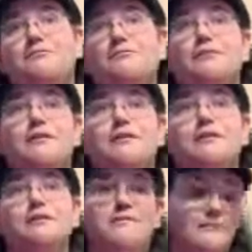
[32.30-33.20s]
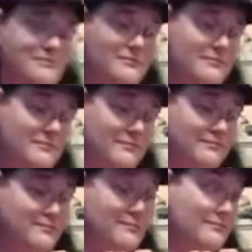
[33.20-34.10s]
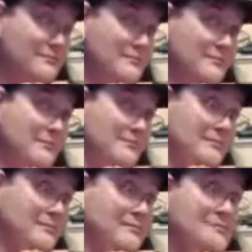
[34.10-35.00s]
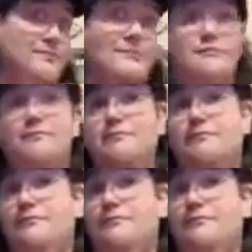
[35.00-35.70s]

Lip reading: [no speech]